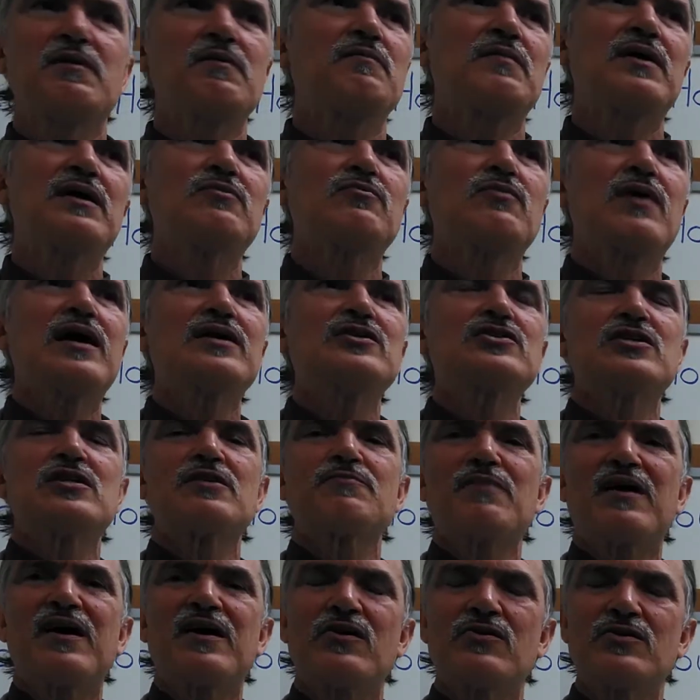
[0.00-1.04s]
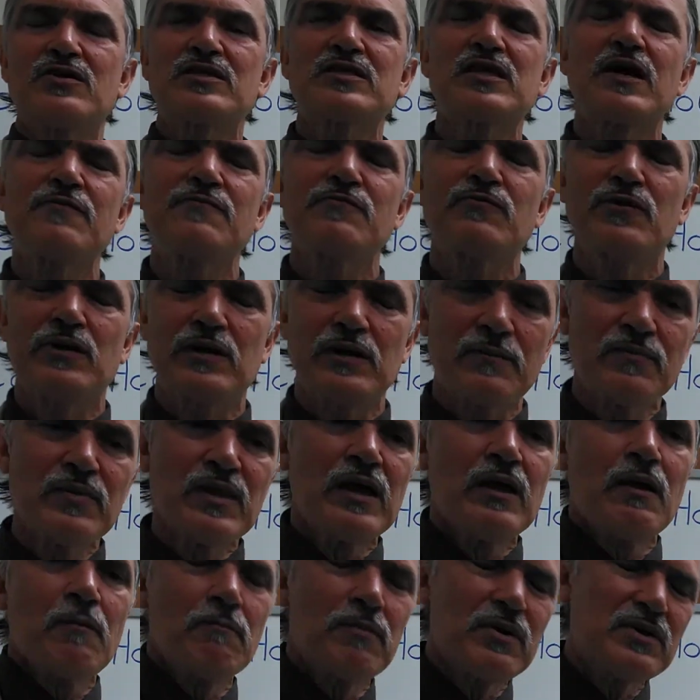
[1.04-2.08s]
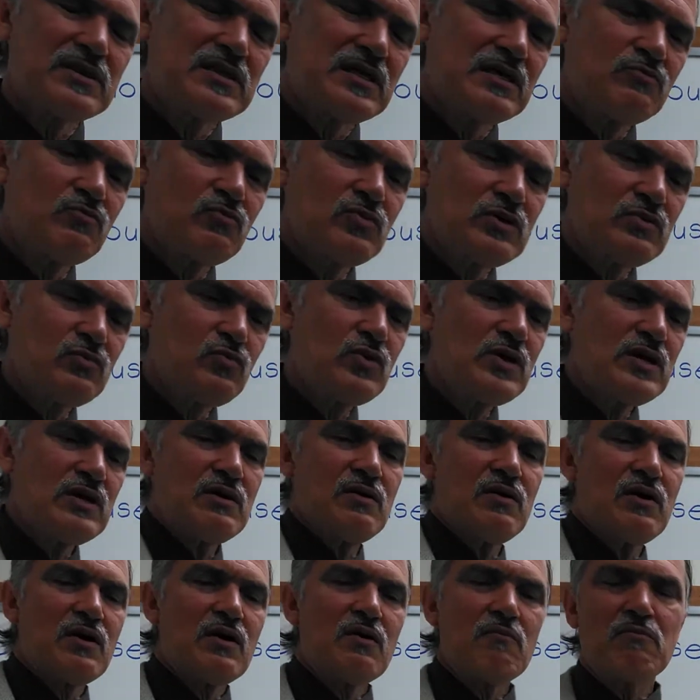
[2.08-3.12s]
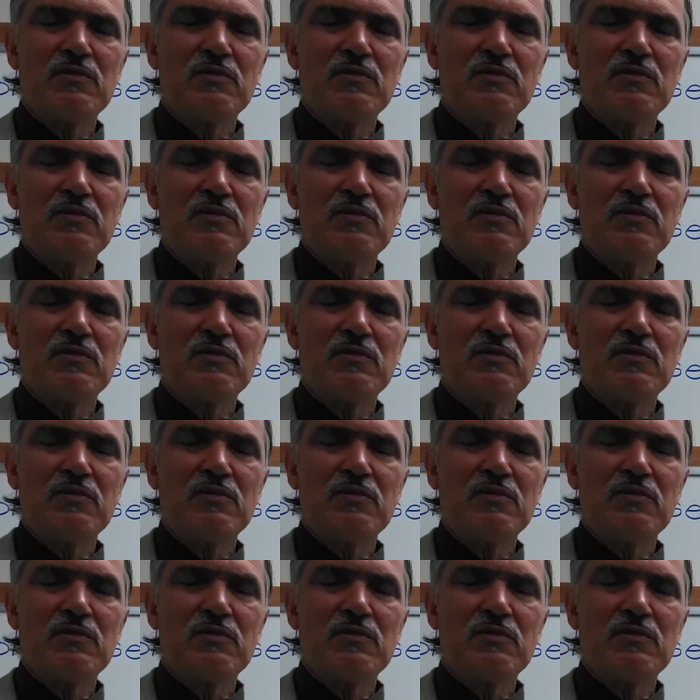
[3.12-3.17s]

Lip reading: made righteous by our suffering. But then when we